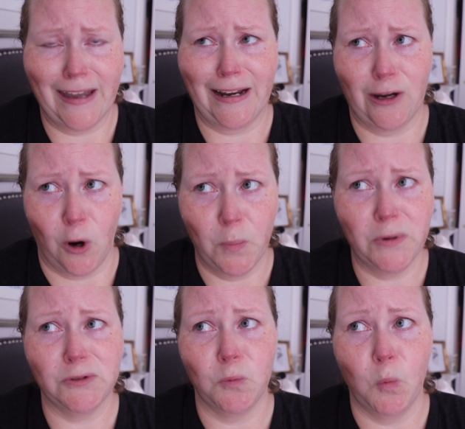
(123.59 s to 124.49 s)
then I
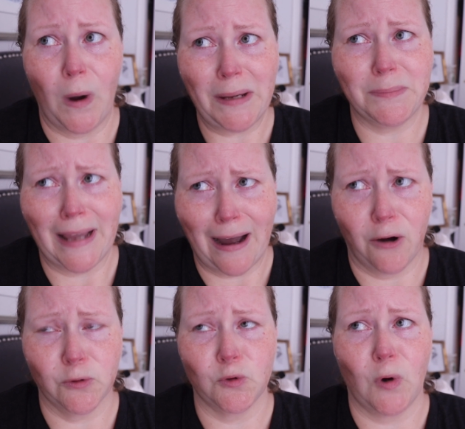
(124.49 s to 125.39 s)
almost wiped
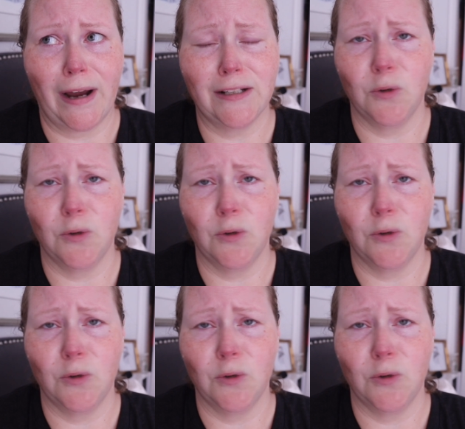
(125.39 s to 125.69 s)
out trying